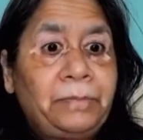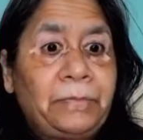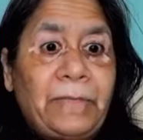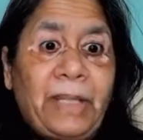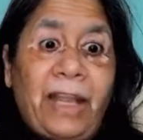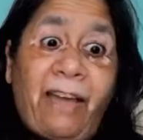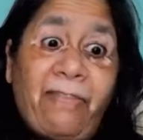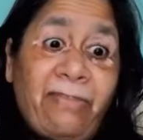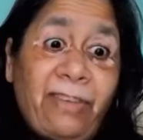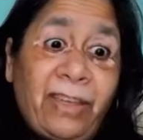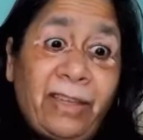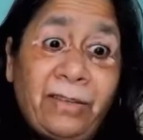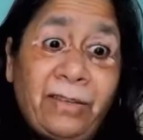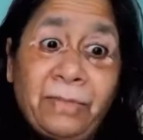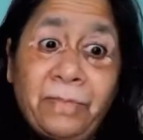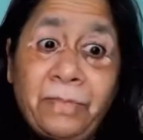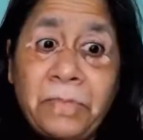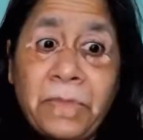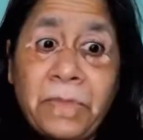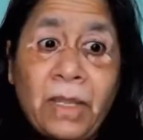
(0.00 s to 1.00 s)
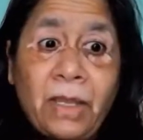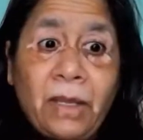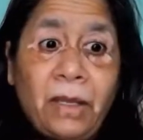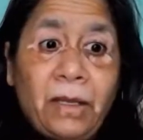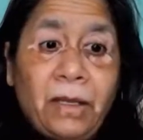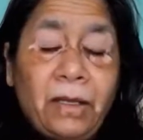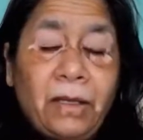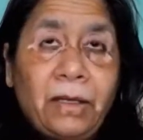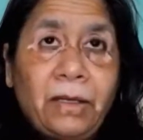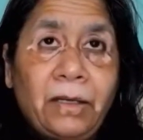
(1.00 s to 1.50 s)
laughing,
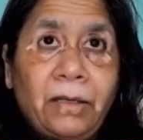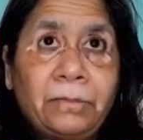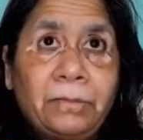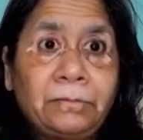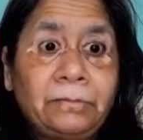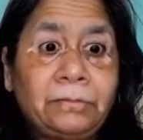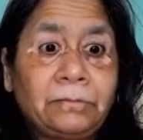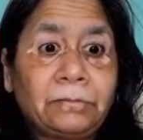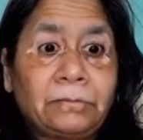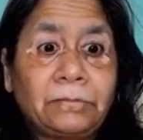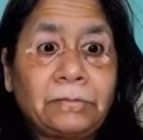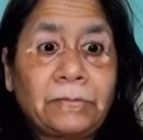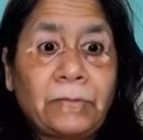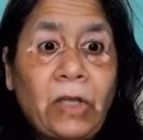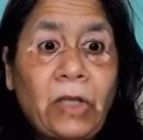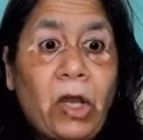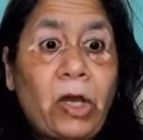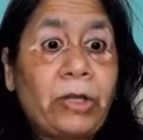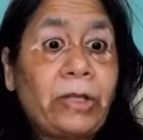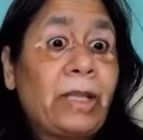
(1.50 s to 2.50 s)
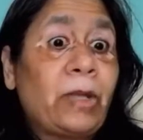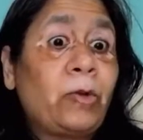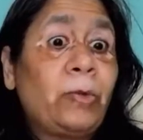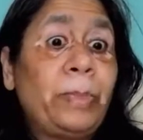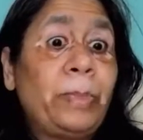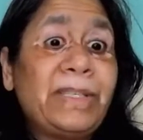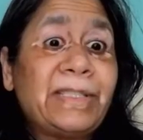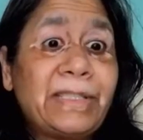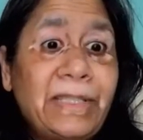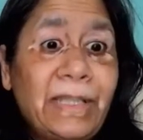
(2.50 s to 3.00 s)
um, or they could
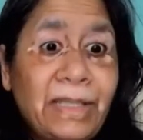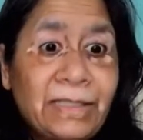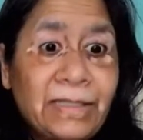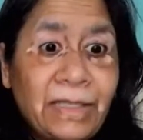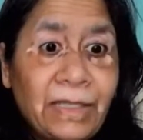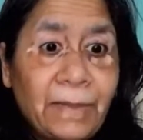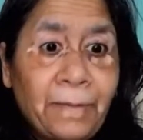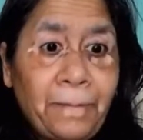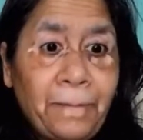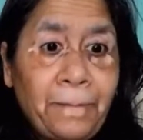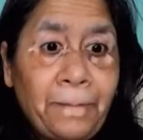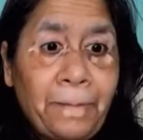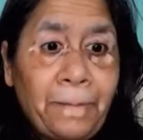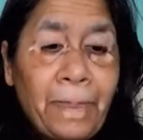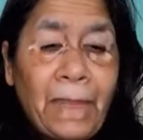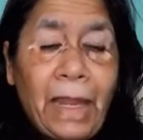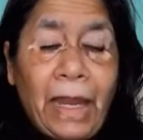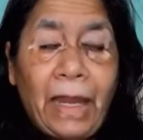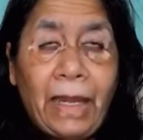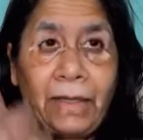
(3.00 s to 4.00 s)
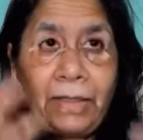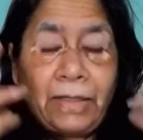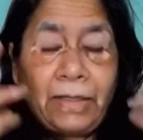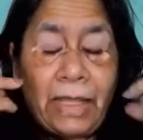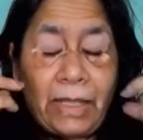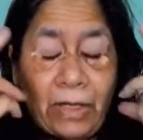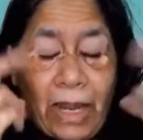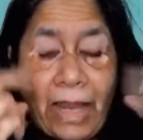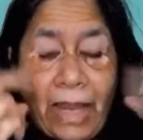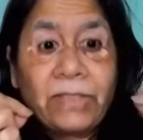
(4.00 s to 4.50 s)
be sneezing, and
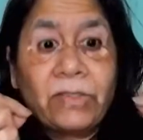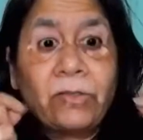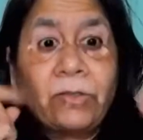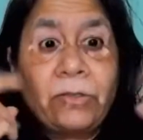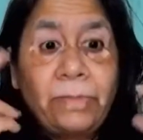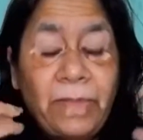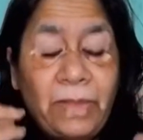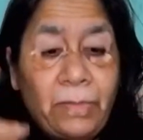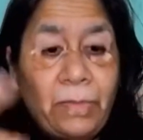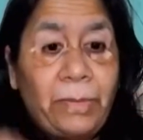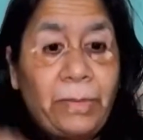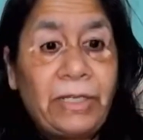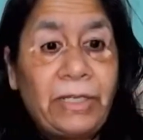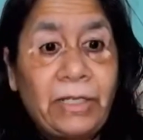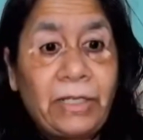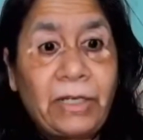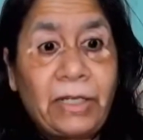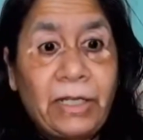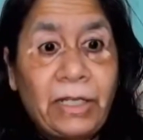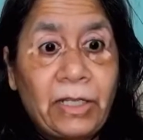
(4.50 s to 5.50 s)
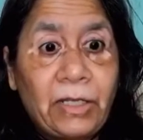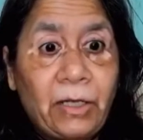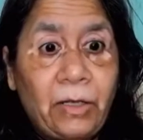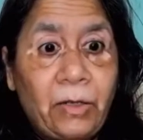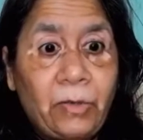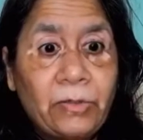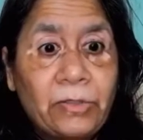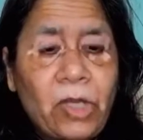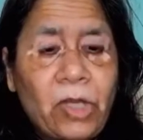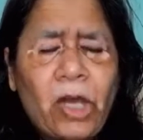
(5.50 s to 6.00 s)
their eyes could be momentarily
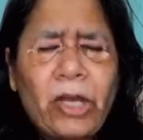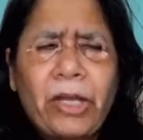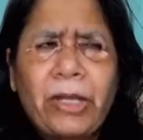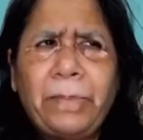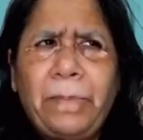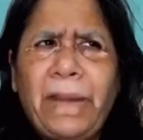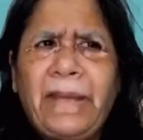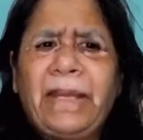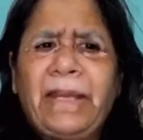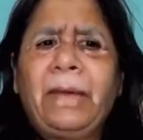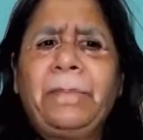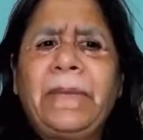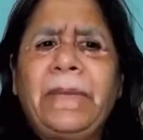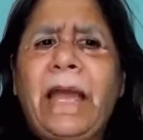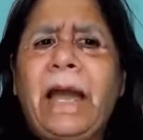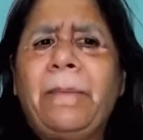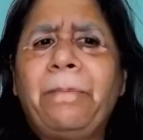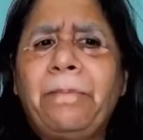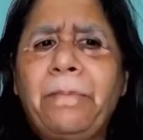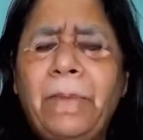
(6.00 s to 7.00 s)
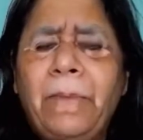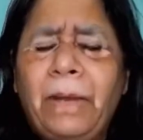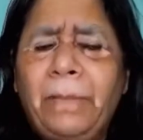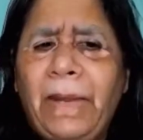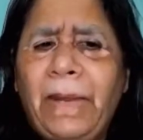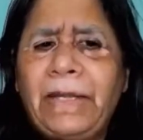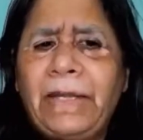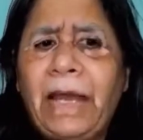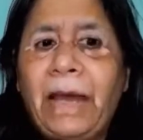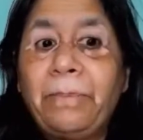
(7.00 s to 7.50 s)
closed, or it
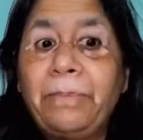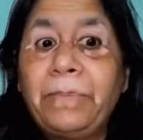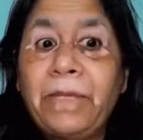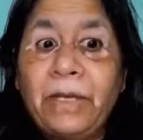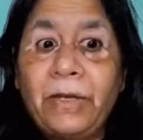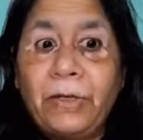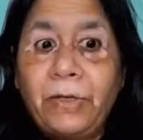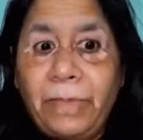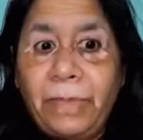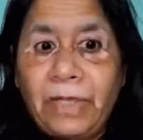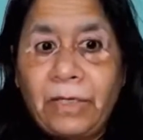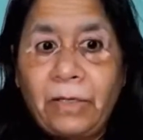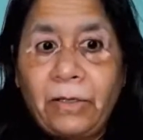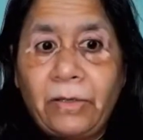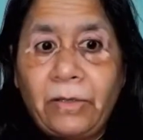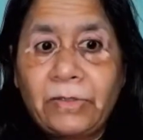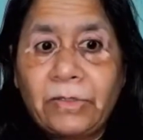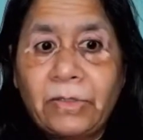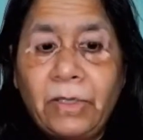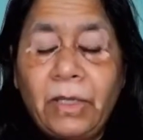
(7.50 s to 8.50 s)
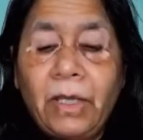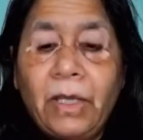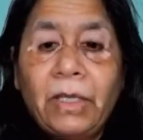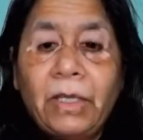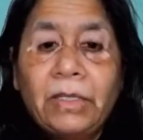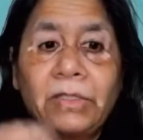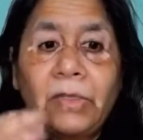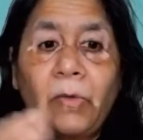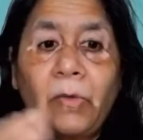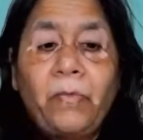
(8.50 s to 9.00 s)
might appear to be closed.
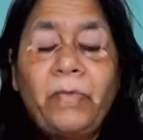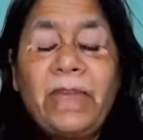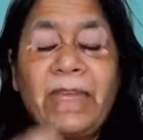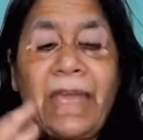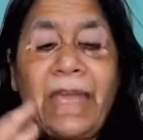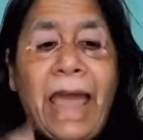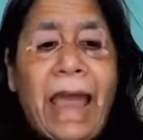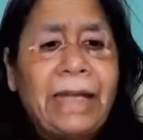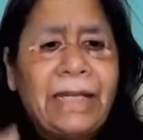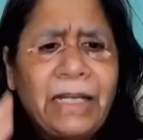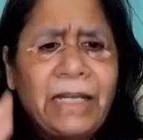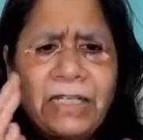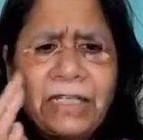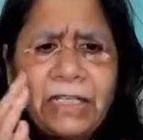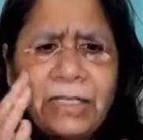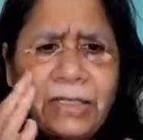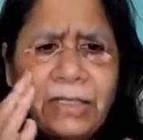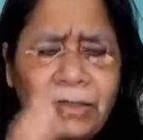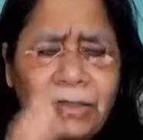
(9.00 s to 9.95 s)
So we added